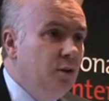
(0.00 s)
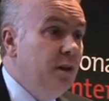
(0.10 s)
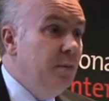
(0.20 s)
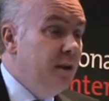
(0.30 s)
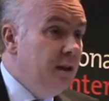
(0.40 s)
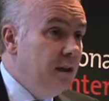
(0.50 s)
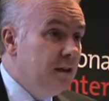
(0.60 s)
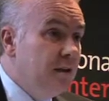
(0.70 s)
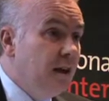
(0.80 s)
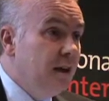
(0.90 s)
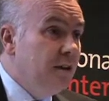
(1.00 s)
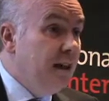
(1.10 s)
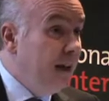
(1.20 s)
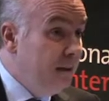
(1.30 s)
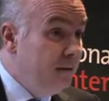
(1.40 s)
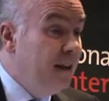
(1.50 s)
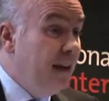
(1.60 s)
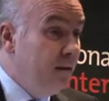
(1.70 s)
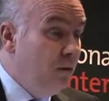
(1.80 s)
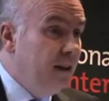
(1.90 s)
rebuild and start again and get
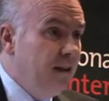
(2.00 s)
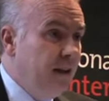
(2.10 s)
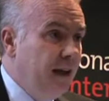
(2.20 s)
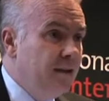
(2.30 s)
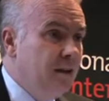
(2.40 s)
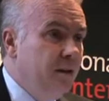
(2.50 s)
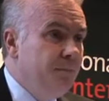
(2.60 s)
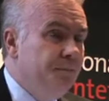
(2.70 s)
it right the next time.